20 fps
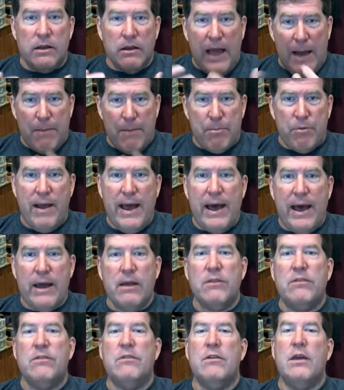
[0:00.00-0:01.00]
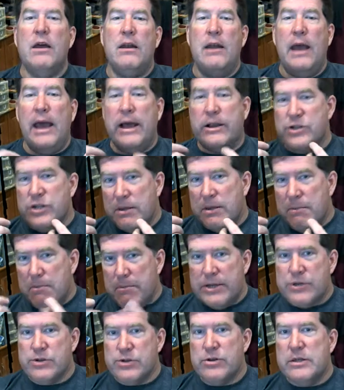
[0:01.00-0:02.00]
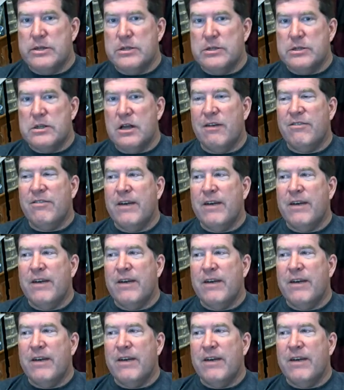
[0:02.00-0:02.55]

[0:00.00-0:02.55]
apparatus and actually measure this stuff.